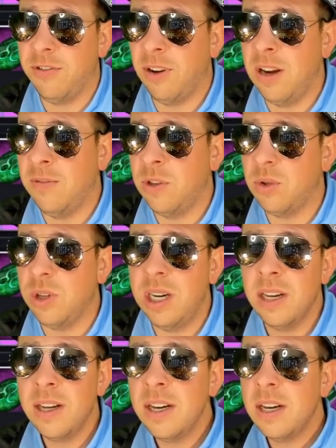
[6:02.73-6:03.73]
for infantry,
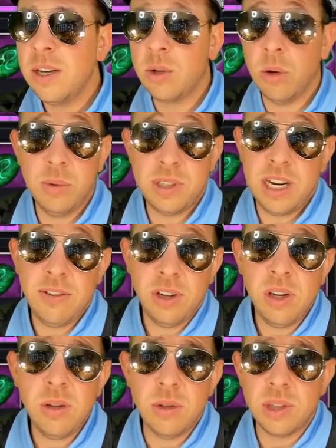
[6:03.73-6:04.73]
so it was never
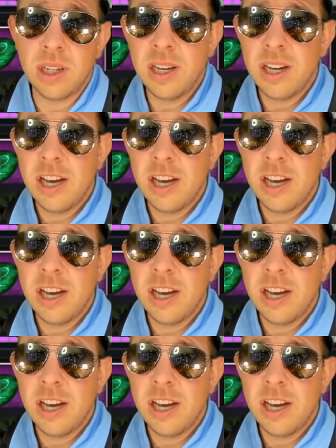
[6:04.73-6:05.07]
used.